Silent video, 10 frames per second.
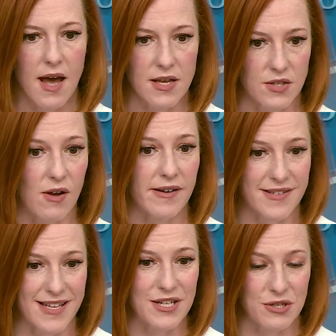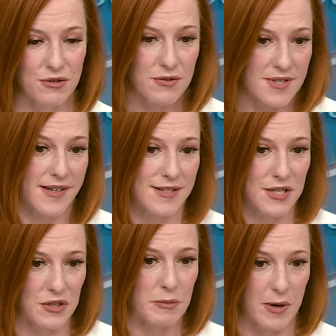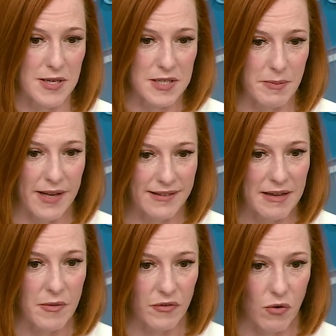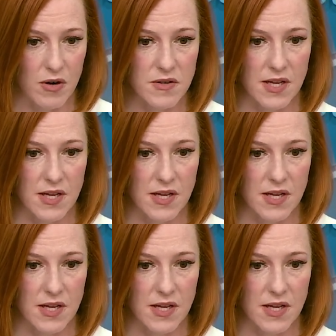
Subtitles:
as long as they choose to continue to participate in them, of course.